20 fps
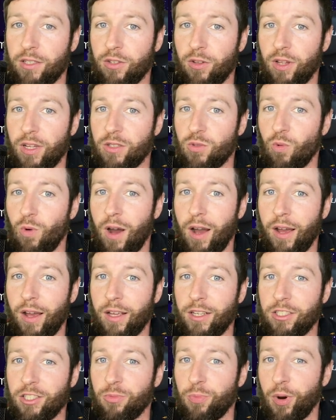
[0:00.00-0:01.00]
So that's
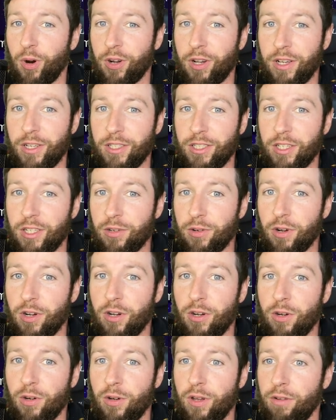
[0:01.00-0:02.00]
why Sparking Zero